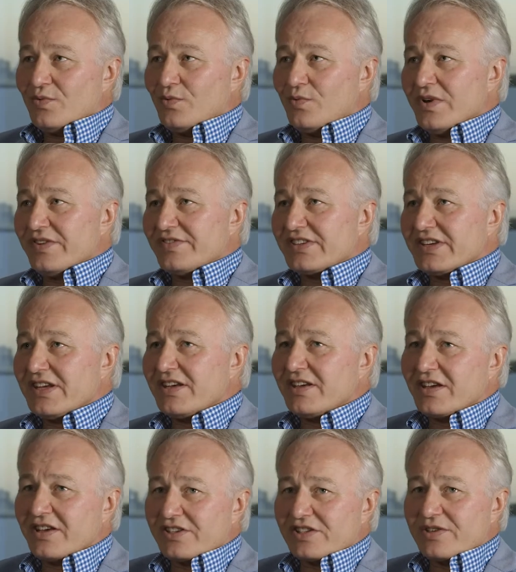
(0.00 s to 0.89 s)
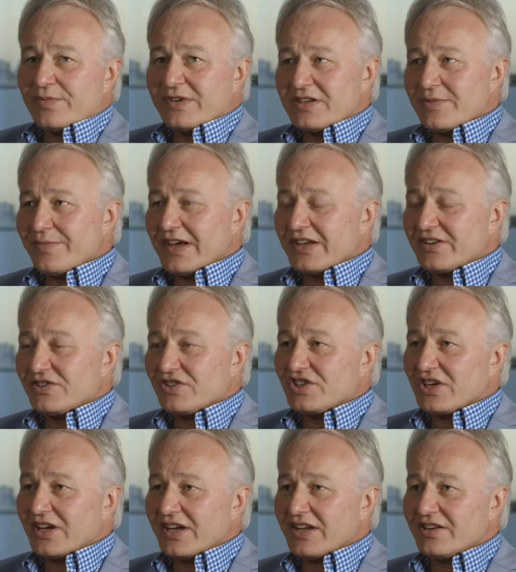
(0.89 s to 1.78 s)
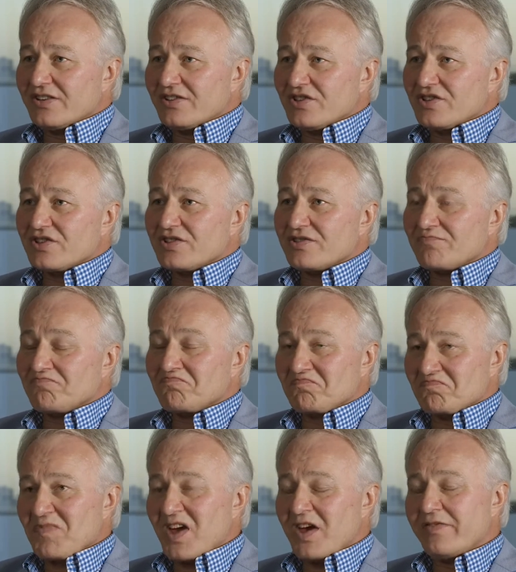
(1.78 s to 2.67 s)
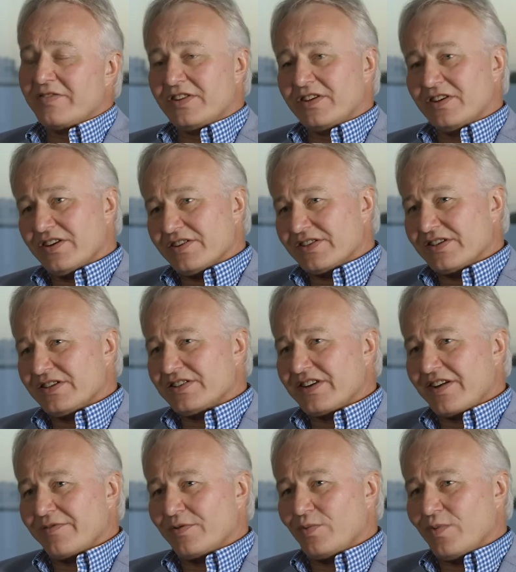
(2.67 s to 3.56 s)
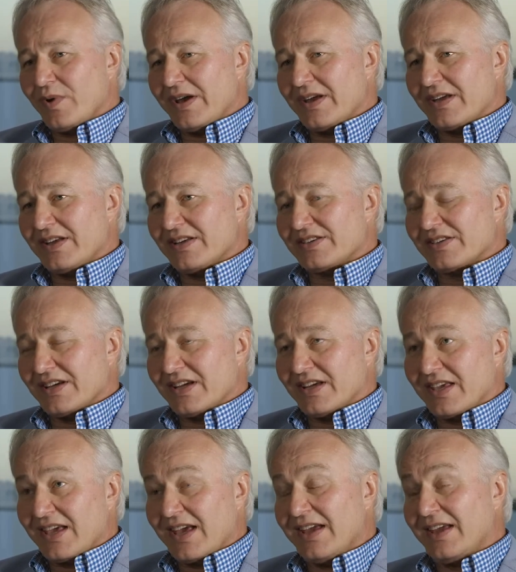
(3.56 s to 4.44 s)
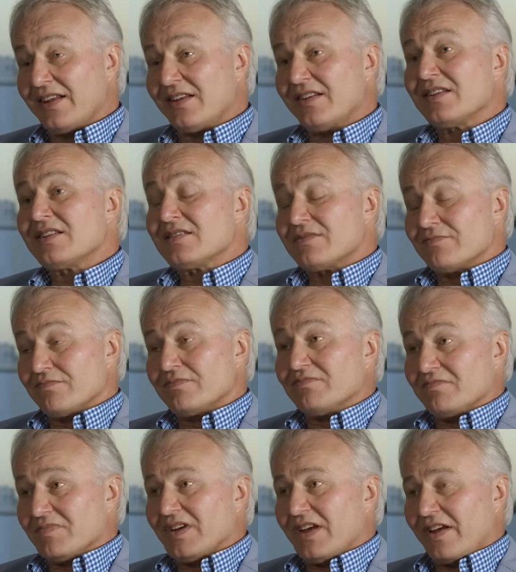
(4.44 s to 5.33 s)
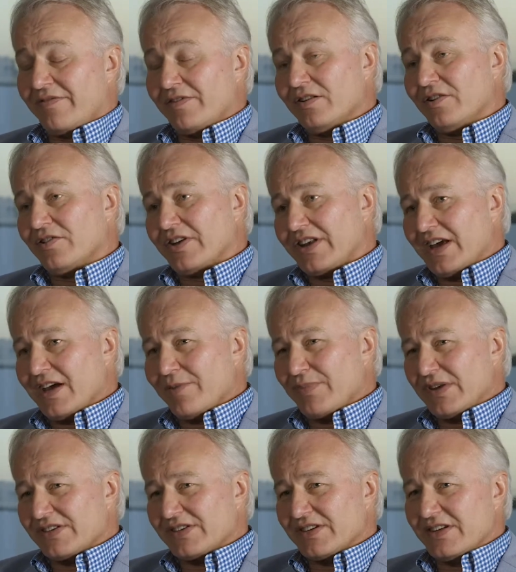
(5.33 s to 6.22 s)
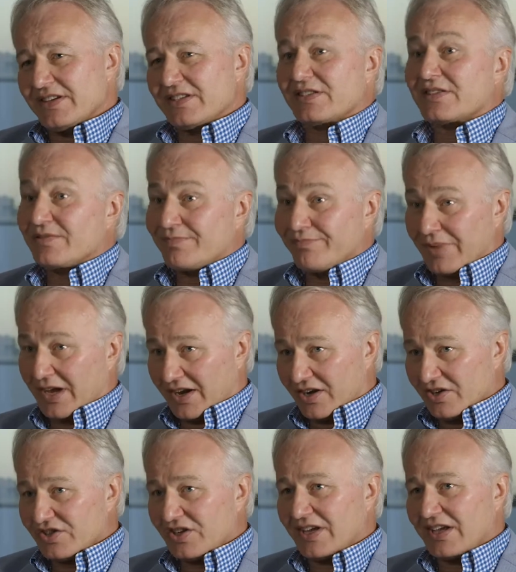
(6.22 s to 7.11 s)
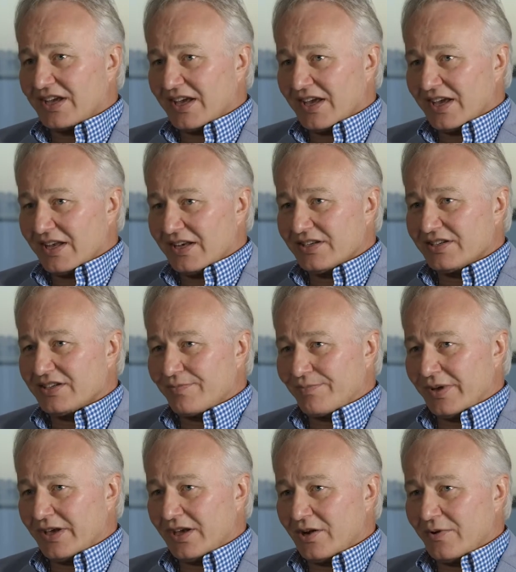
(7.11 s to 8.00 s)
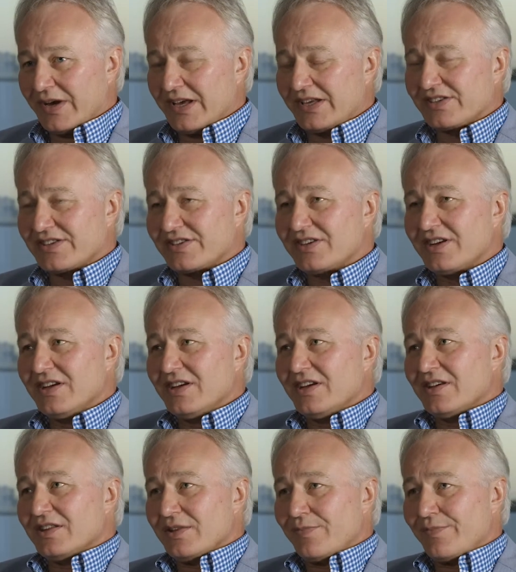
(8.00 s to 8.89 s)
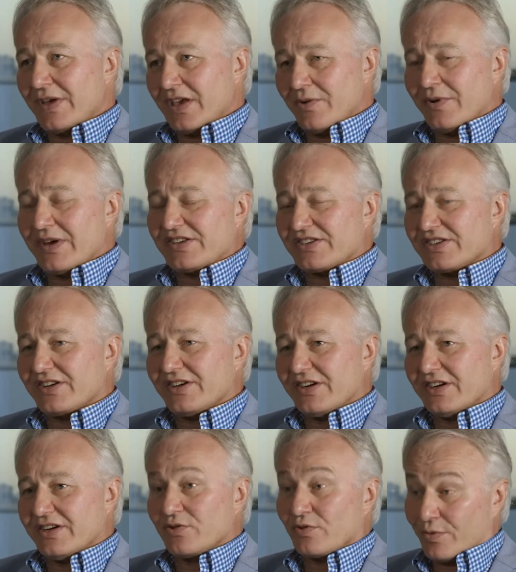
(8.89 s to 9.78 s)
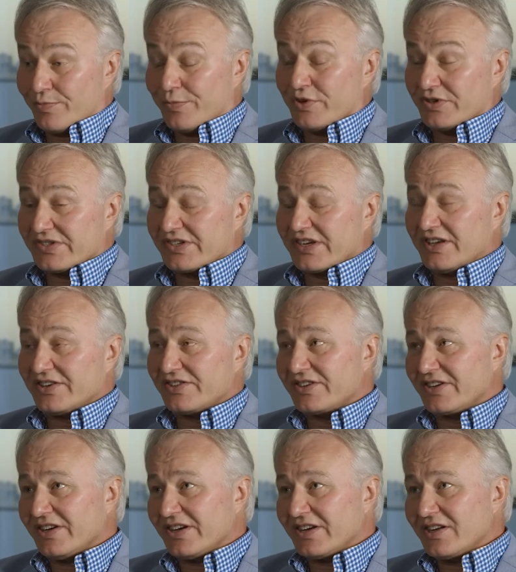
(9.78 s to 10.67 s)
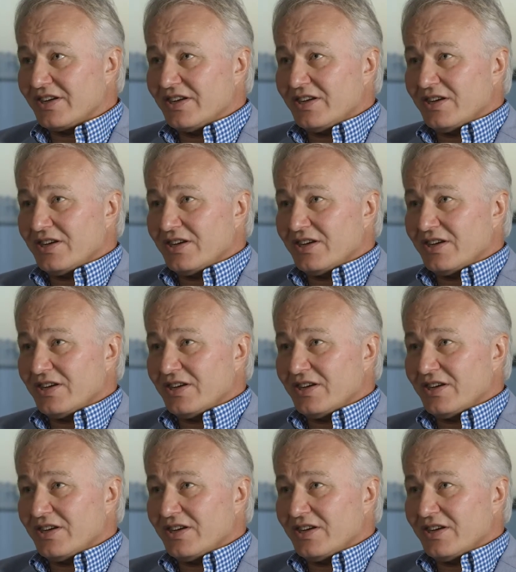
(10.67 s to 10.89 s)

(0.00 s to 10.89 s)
We've seen customer demand change over the years in several ways. Again, if you look at our business, packaging and POS, the POS side or the point of sale side,